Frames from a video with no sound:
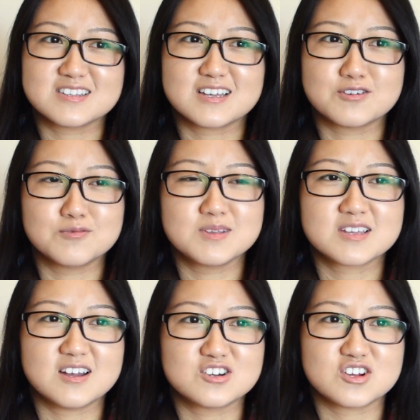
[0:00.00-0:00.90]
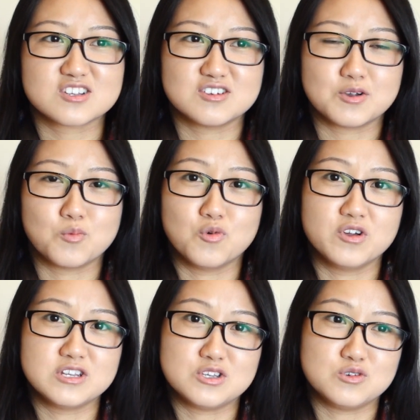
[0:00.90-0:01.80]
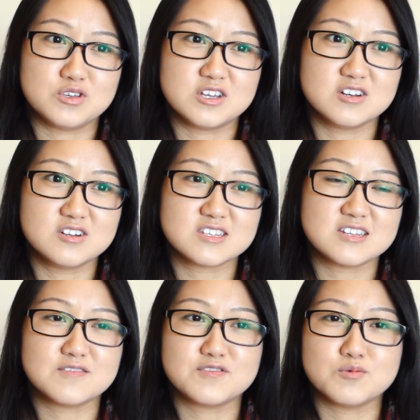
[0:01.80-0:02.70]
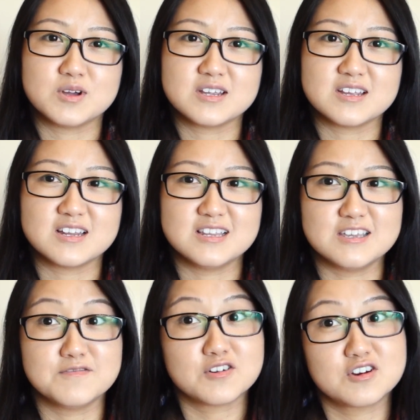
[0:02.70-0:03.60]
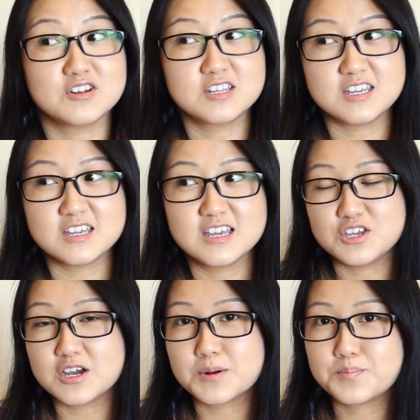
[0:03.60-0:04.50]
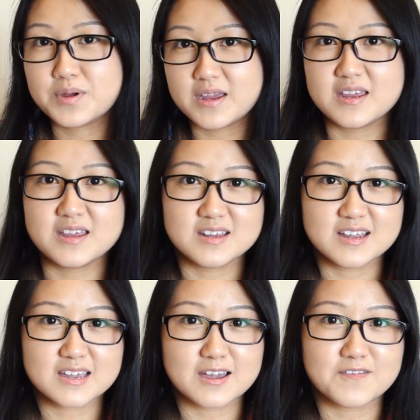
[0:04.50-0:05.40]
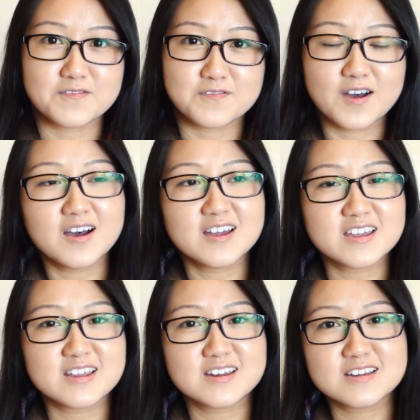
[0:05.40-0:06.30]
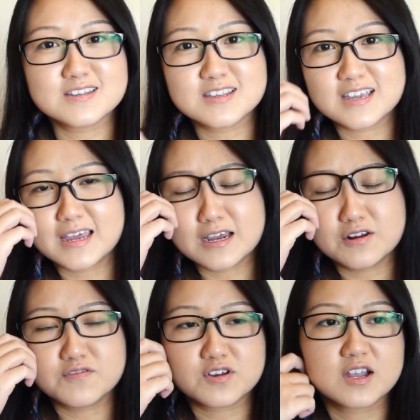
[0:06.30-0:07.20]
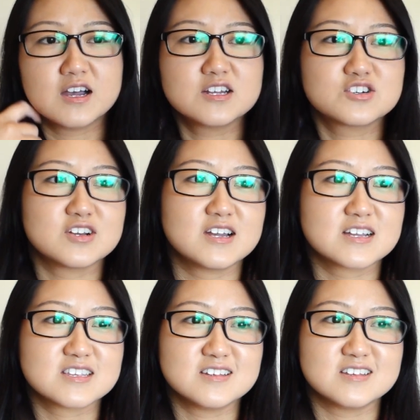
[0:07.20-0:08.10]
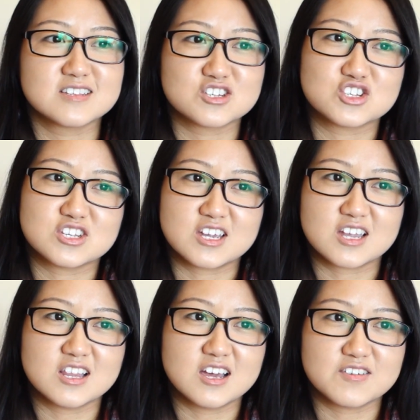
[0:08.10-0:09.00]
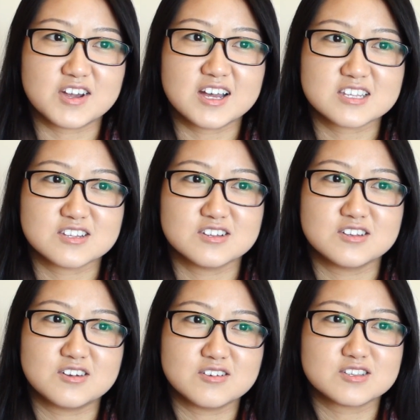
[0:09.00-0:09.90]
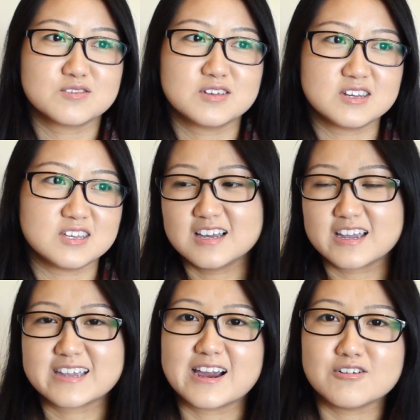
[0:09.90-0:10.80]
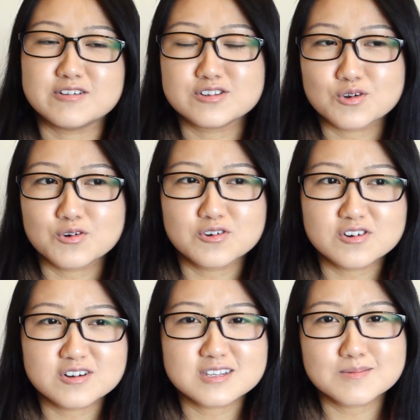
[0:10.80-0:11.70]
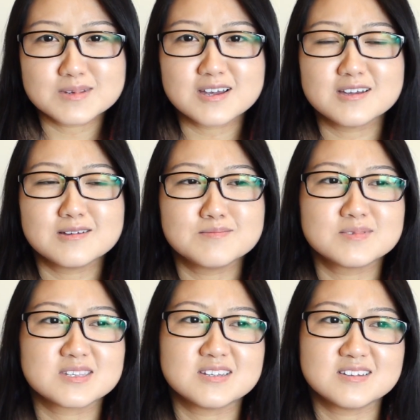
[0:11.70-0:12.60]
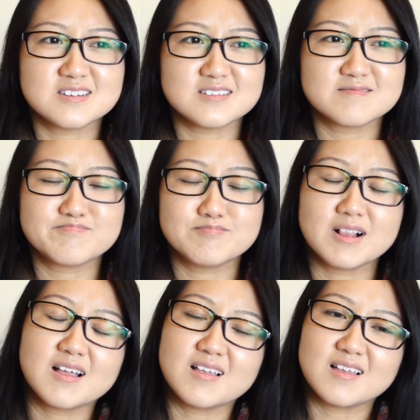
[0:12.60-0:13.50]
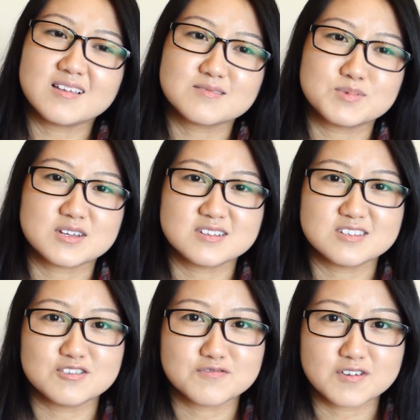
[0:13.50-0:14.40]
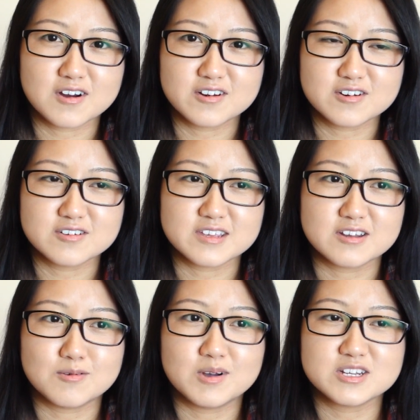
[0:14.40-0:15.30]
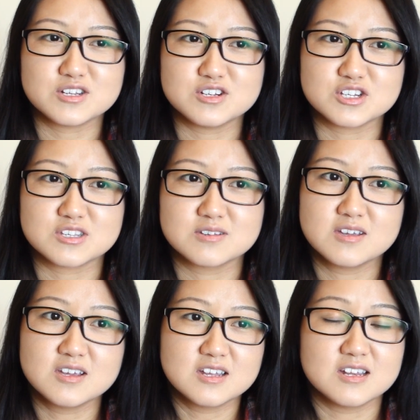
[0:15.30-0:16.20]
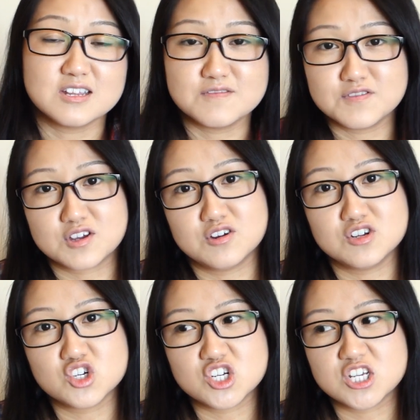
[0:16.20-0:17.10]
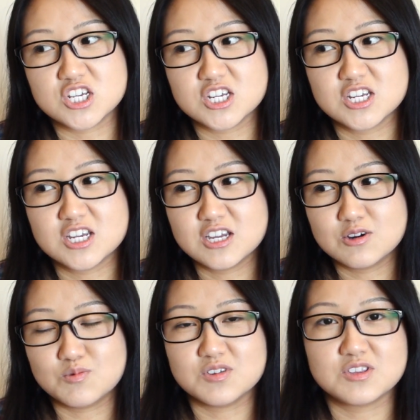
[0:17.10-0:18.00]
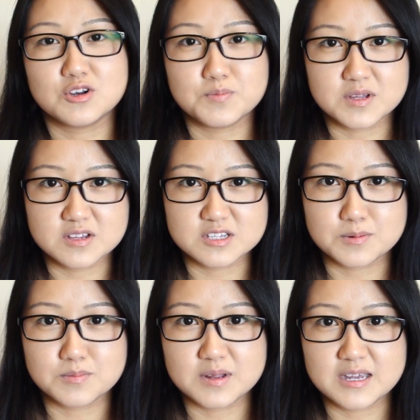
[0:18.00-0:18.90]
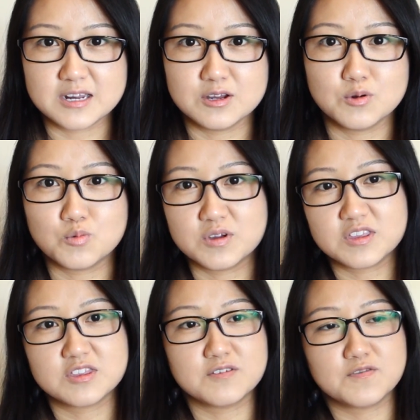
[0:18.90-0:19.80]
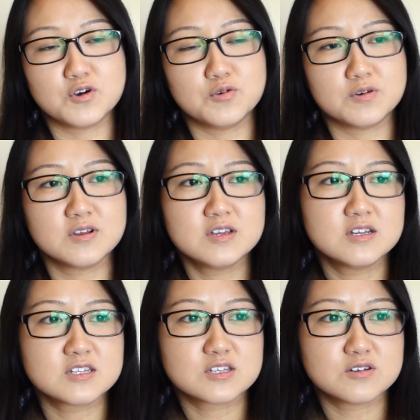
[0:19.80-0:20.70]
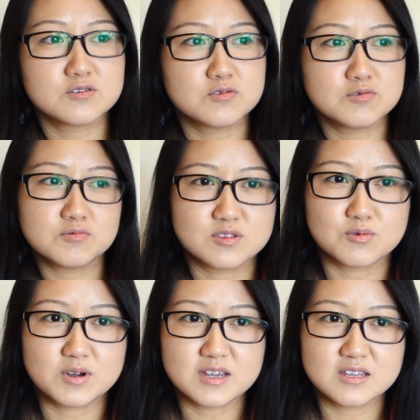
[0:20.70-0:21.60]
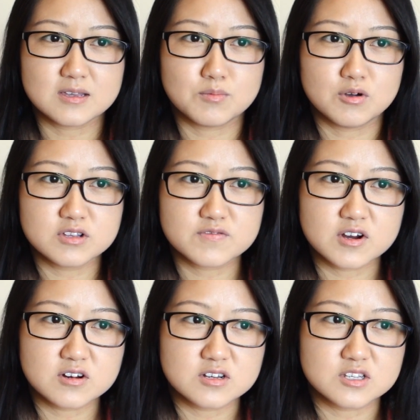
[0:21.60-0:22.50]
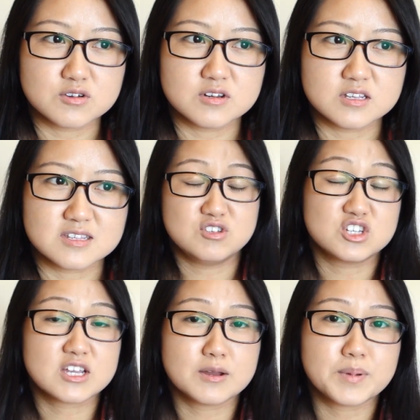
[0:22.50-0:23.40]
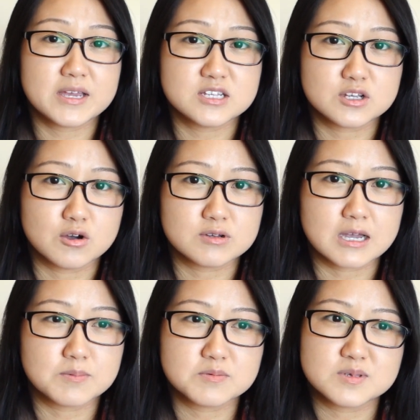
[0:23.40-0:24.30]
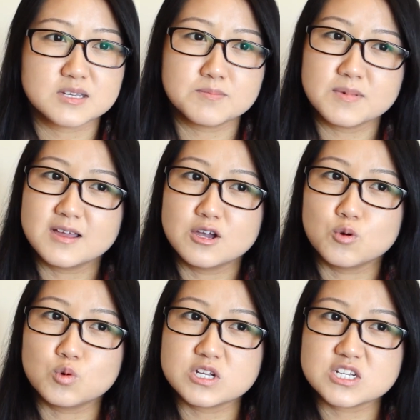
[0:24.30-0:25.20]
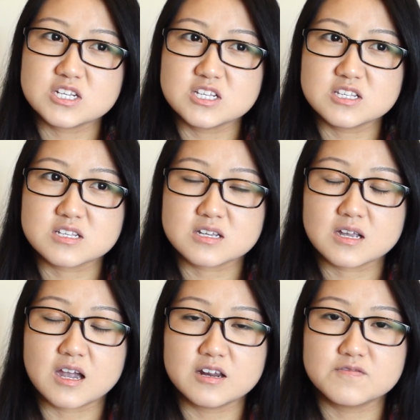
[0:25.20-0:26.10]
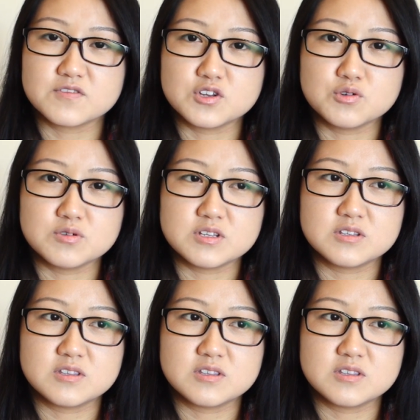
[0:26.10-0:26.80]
like normally contracts are like 1-2 years, and if you want to leave early, you gotta pay like a fine to get out of your contract, and it's just like a lot of hassle. And also you need a guarantor sometimes and blah, because you're a foreigner. They don't want you just leaving the country with your bills unpaid with the phone. So the way that most foreigners do it is you just get a pay-as-you-go top-up SIM, which is kind of a new